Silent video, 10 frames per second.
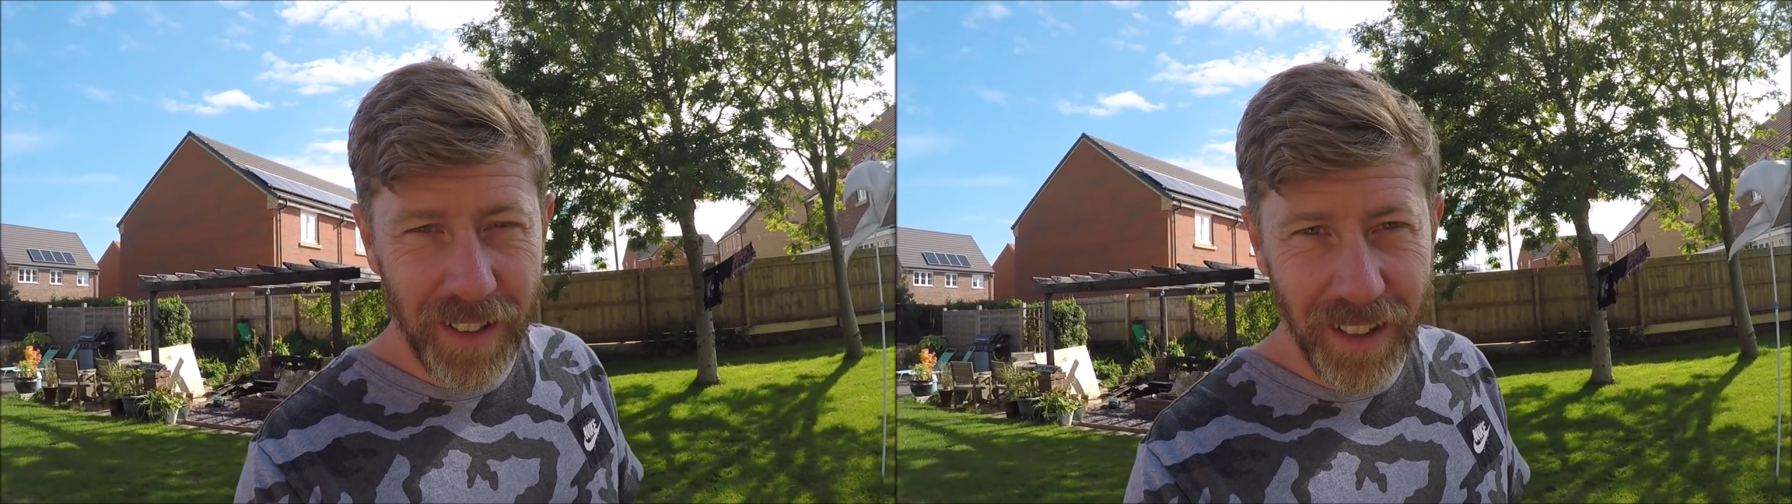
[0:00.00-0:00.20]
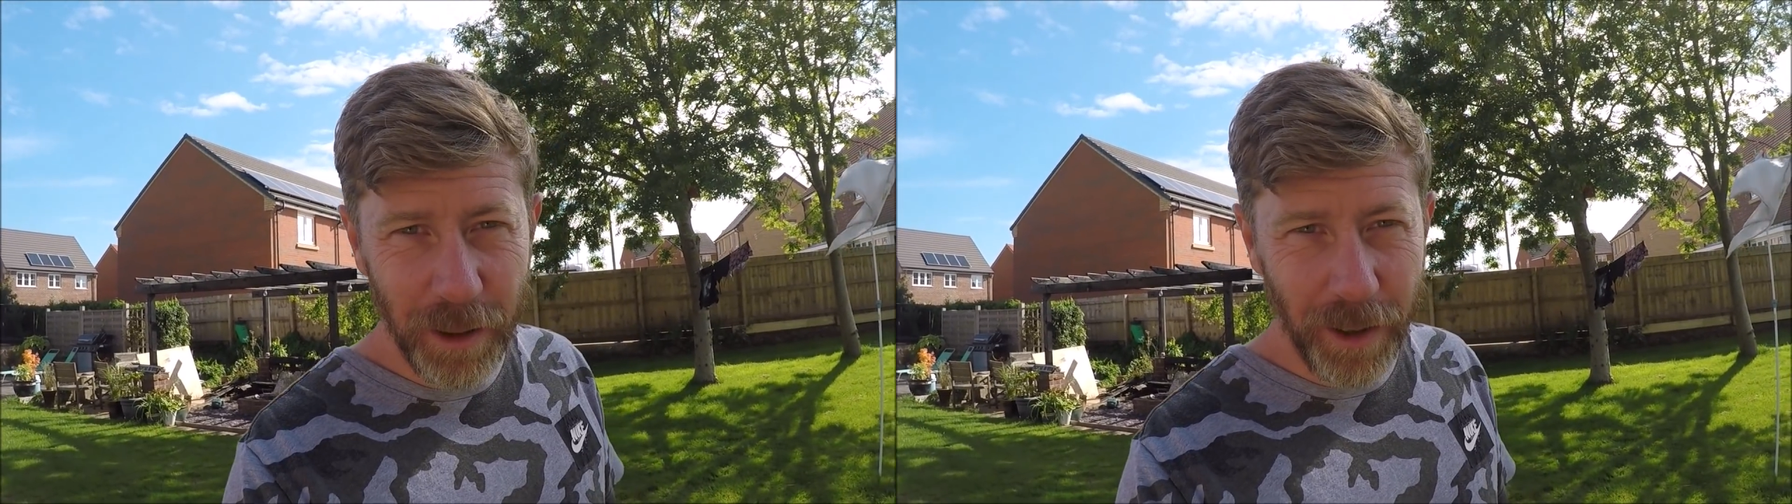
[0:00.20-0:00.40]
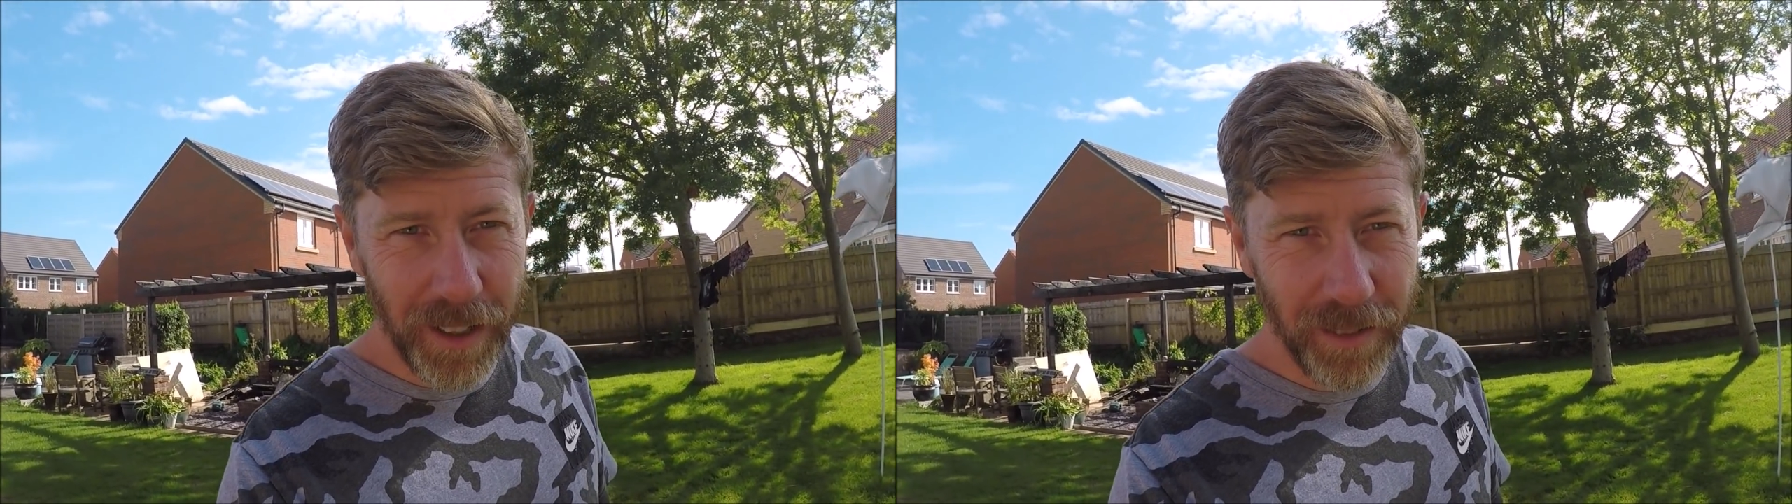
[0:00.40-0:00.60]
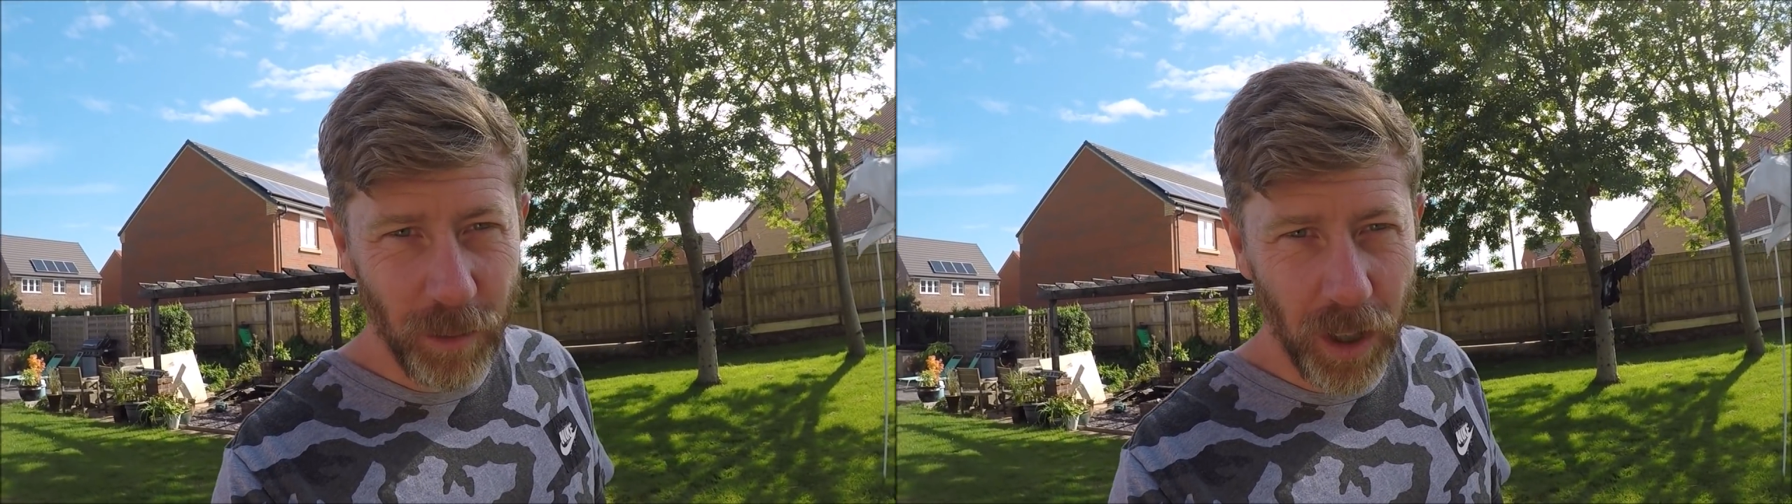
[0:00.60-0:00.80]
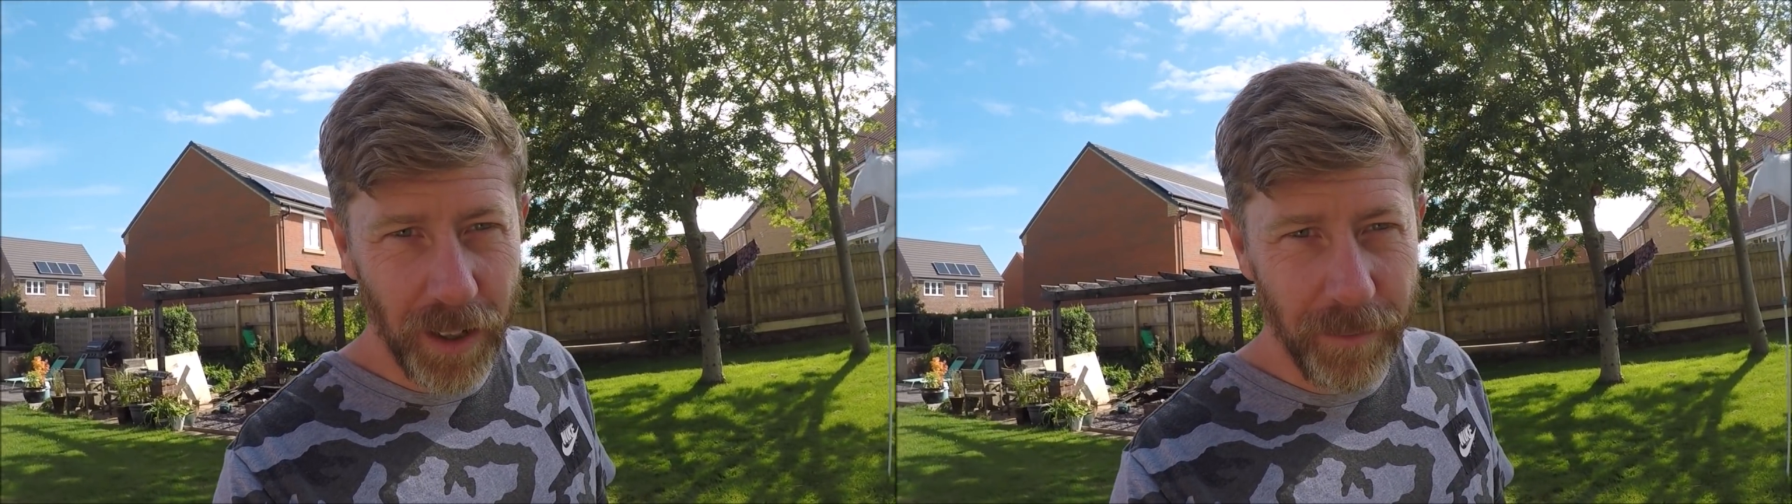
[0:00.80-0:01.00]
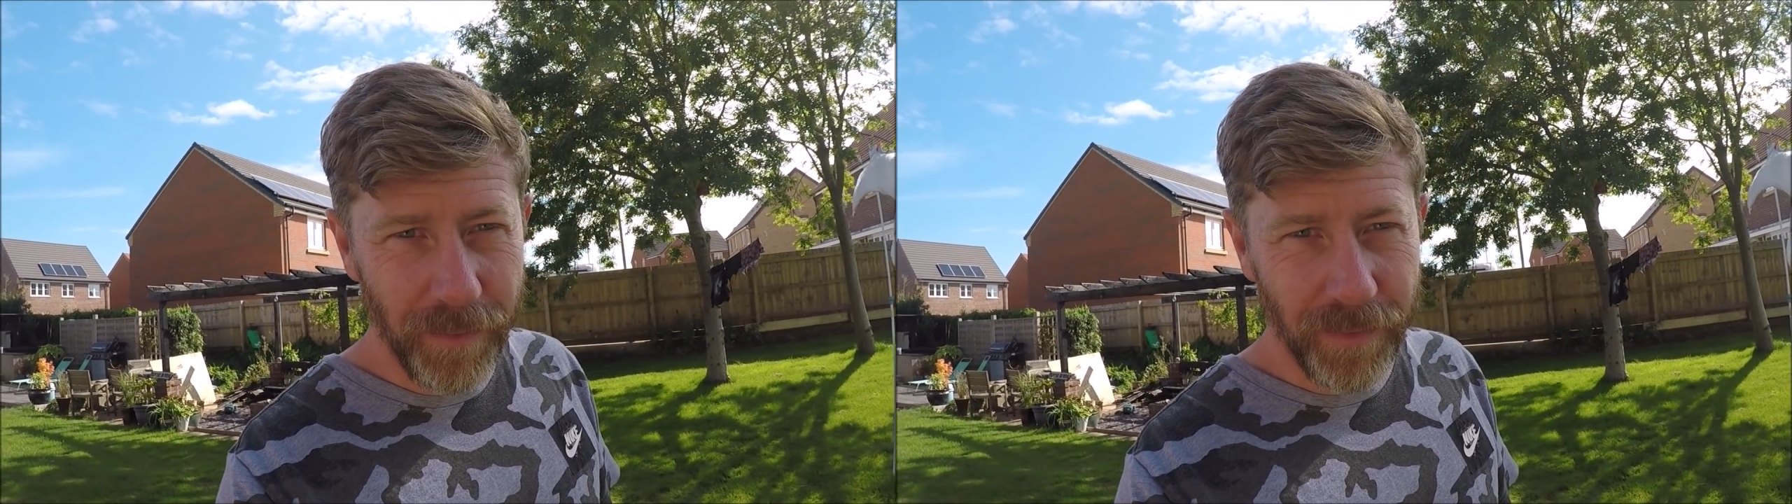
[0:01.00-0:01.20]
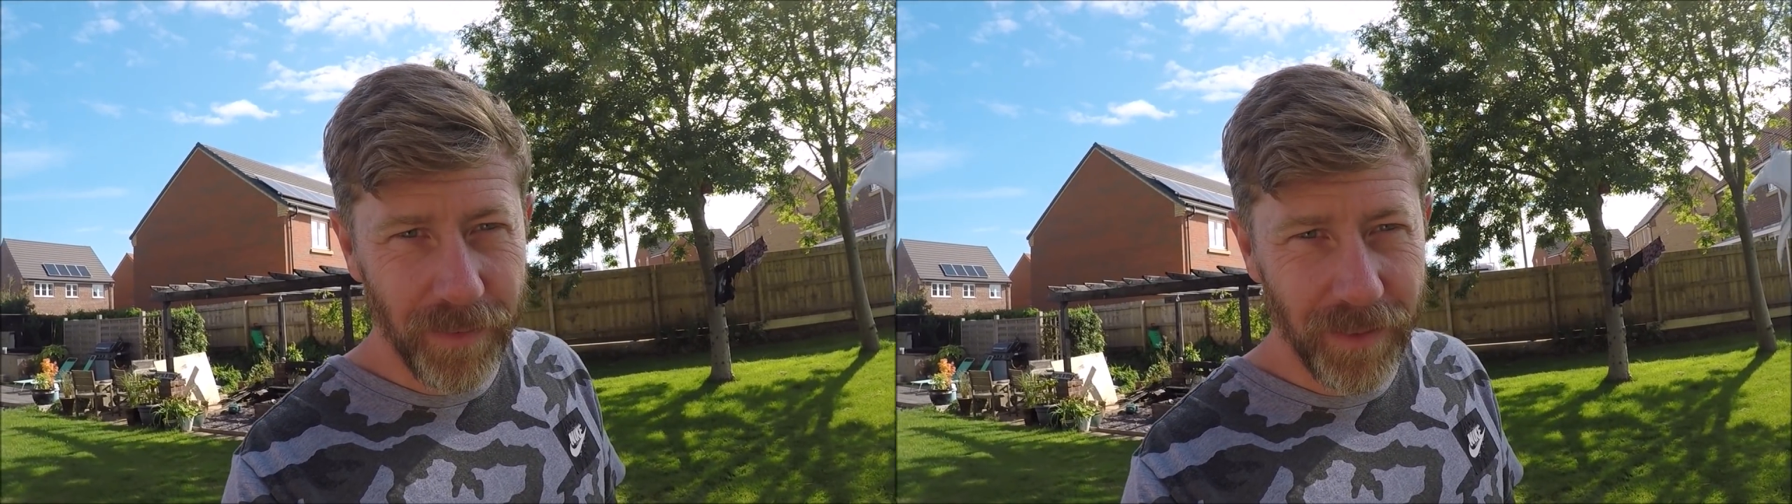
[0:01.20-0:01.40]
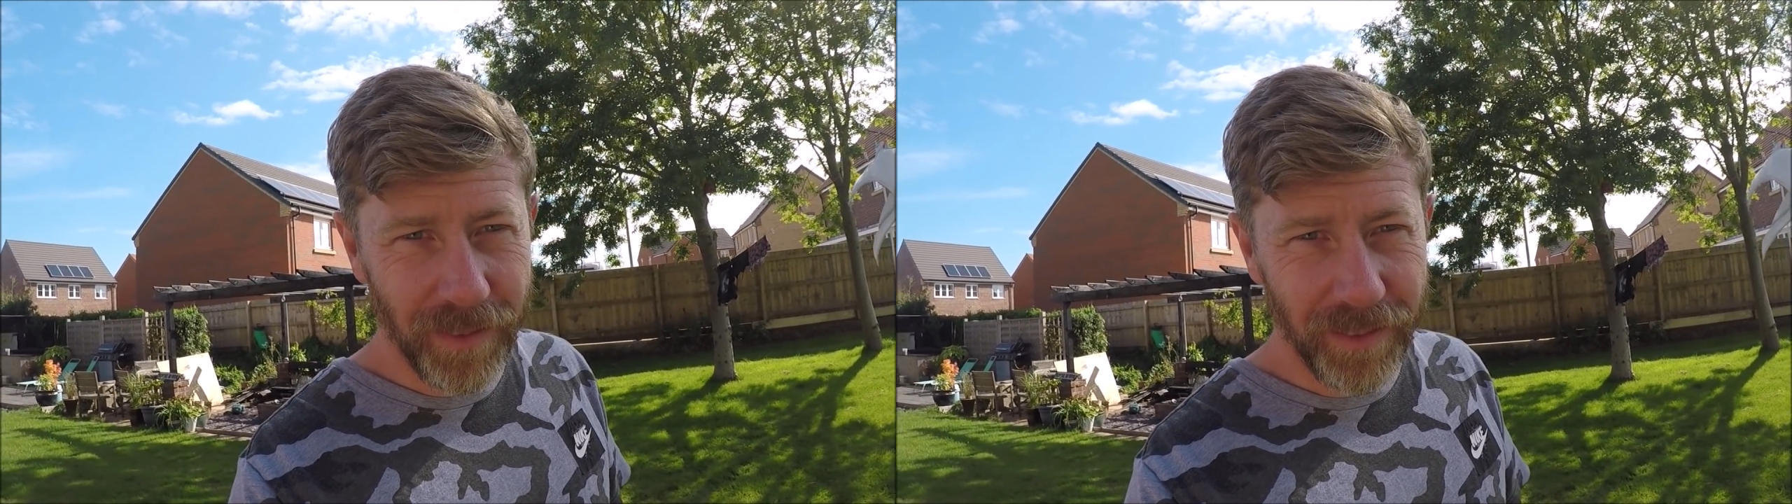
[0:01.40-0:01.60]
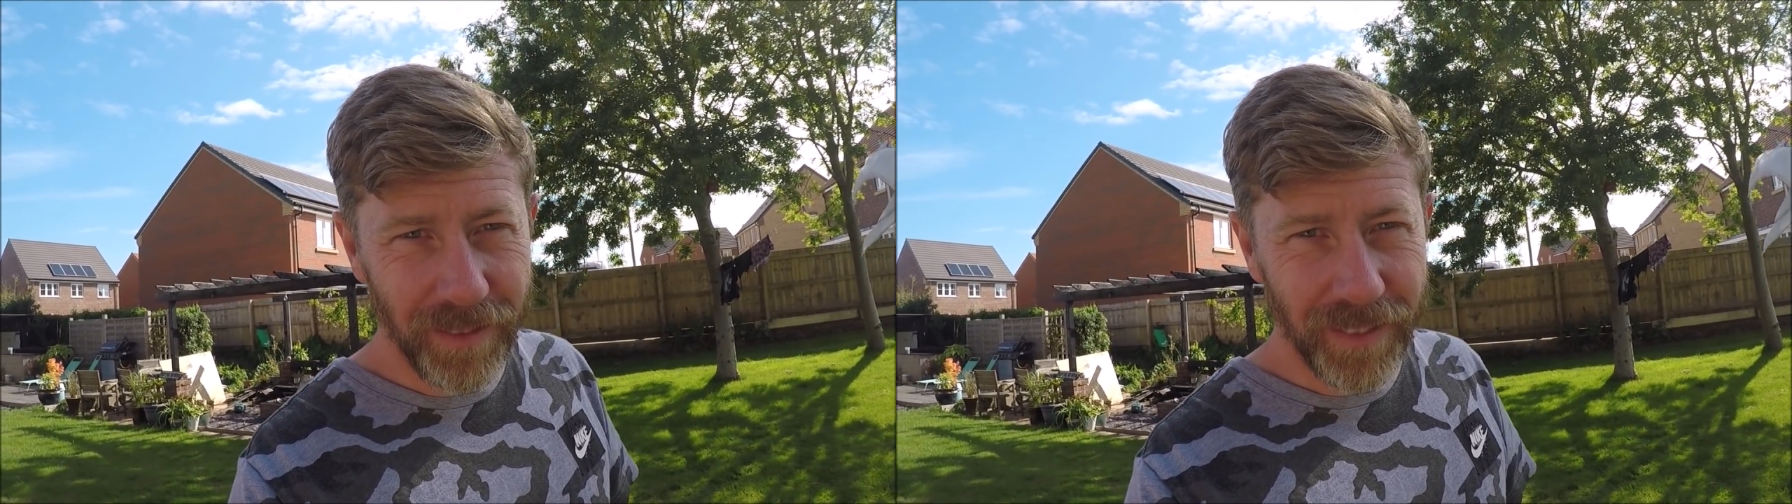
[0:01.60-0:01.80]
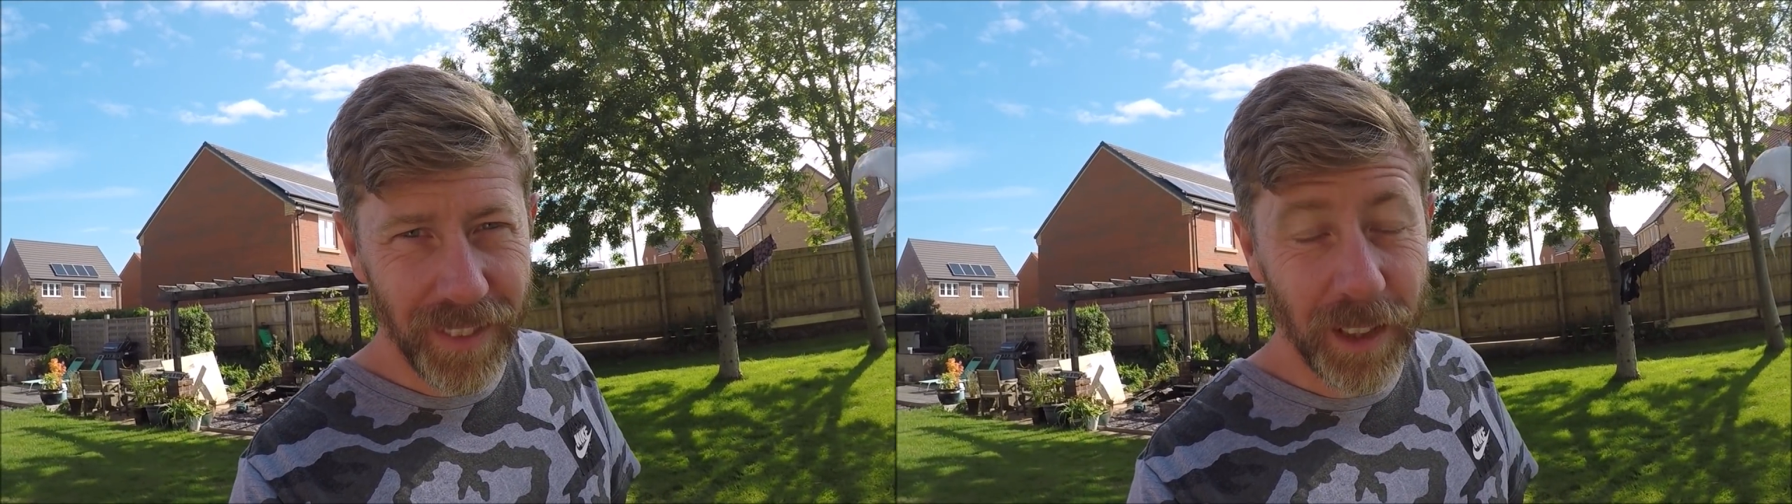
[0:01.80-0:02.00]
Anyway, right,
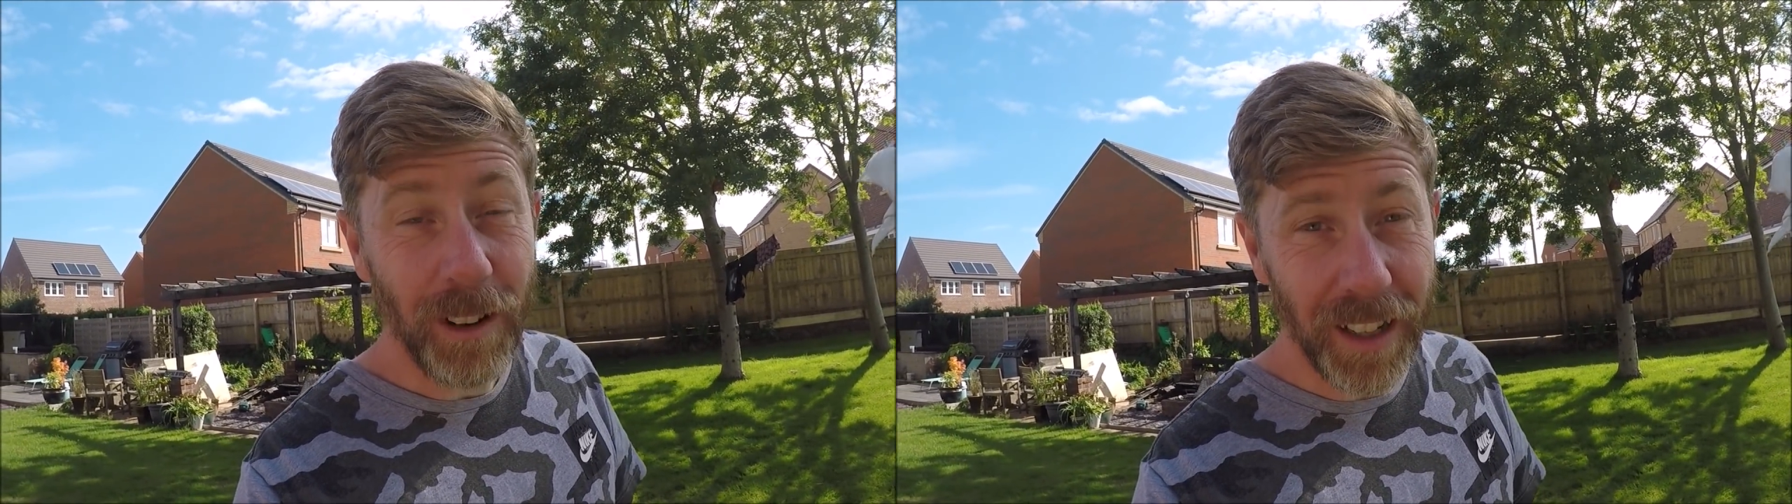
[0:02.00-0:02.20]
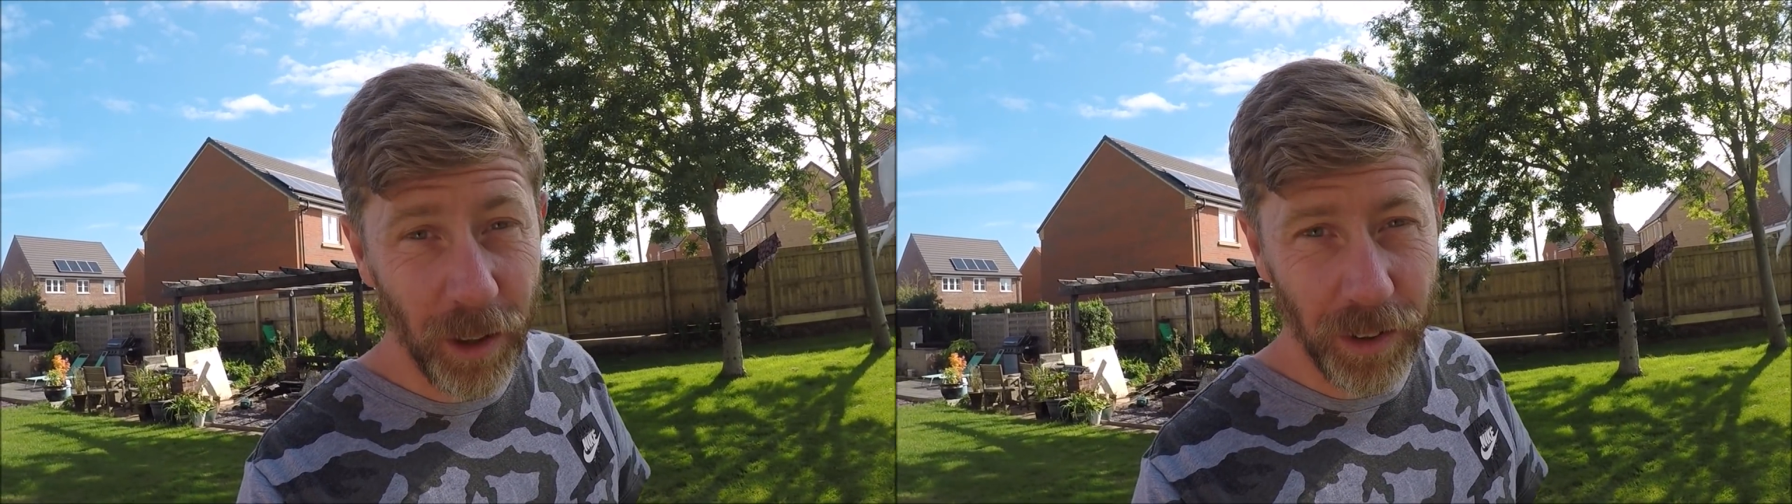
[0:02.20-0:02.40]
crack